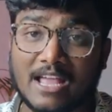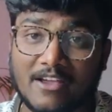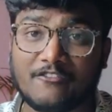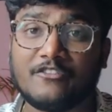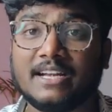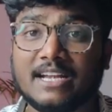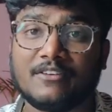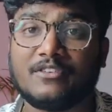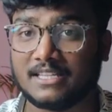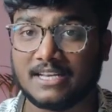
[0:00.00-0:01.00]
every
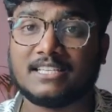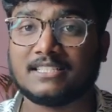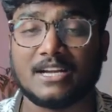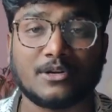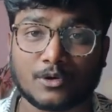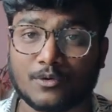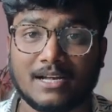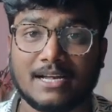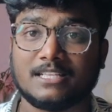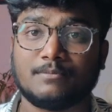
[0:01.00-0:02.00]
day for the next 10 to
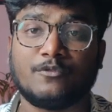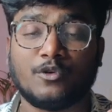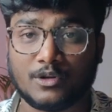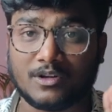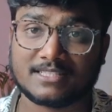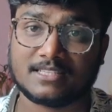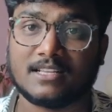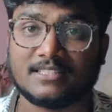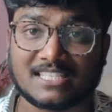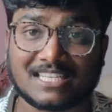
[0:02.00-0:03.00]
12 days before your
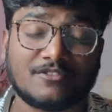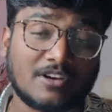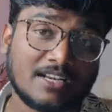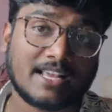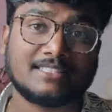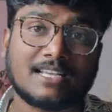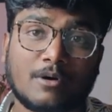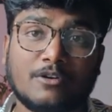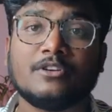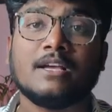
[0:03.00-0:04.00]
session 1 exam
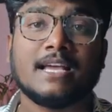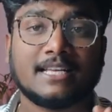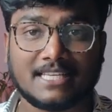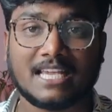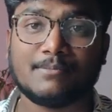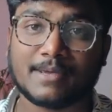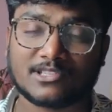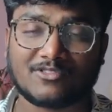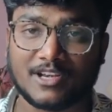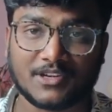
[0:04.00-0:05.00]
of JEE
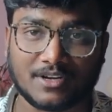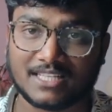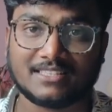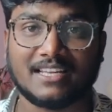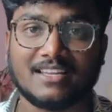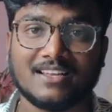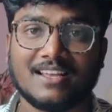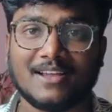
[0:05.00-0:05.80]
Mains 2023.